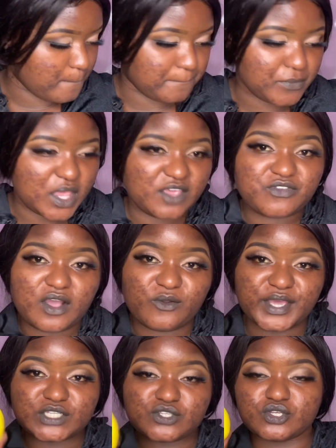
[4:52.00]
if you're going
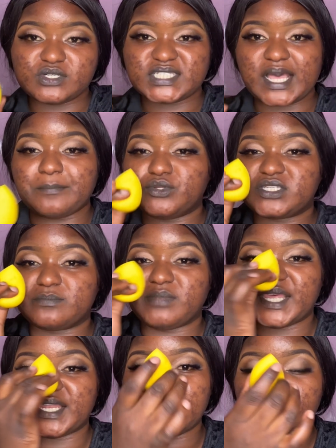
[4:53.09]
to use a beauty
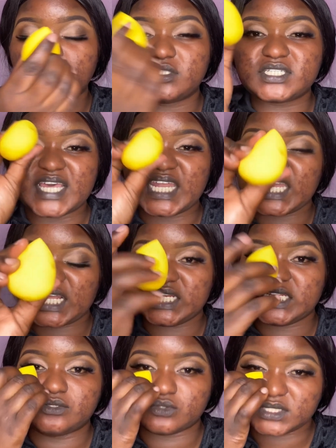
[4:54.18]
blender, don't directly
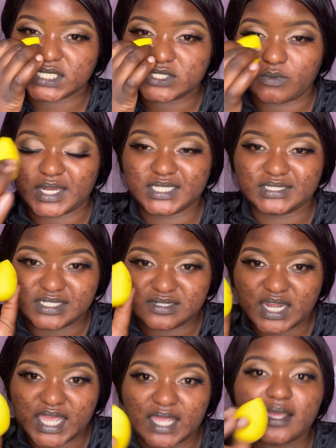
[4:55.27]
use it when it's
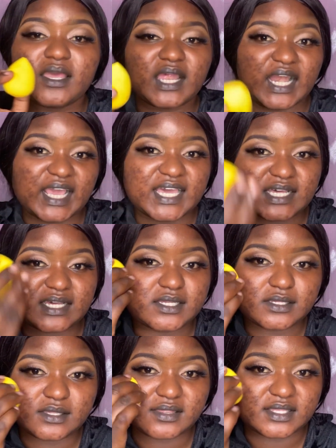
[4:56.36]
dry. Like
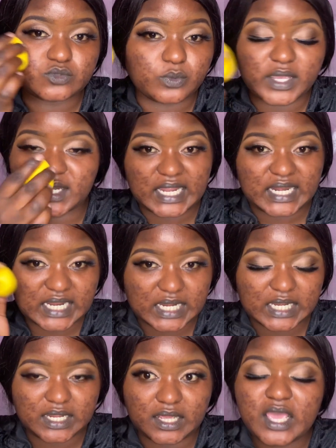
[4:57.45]
this way
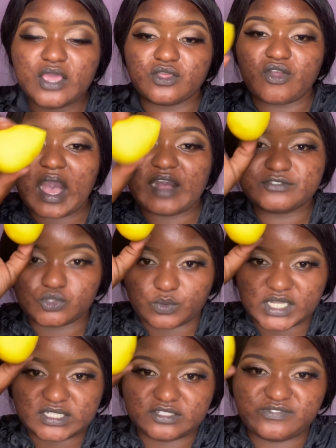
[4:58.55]
directly. You have to wet
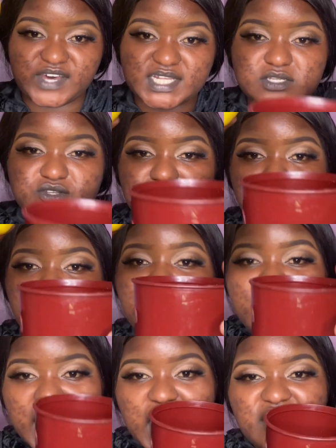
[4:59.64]
it first. So
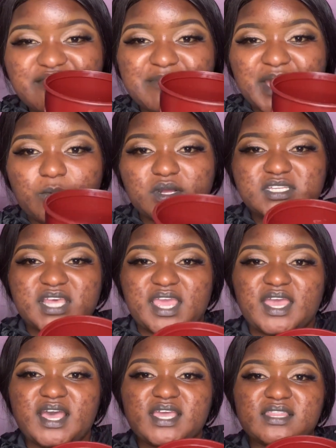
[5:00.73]
I have my water
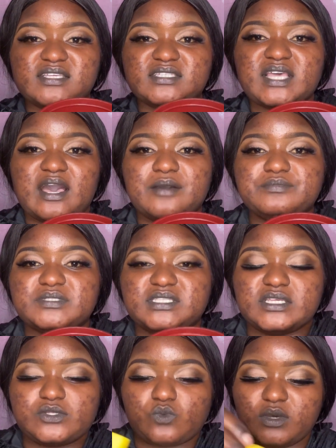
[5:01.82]
here in this cup. It's
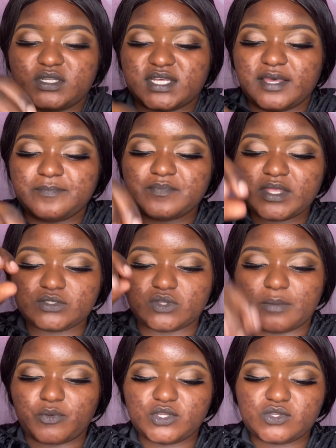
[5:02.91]
just water. So I'm going to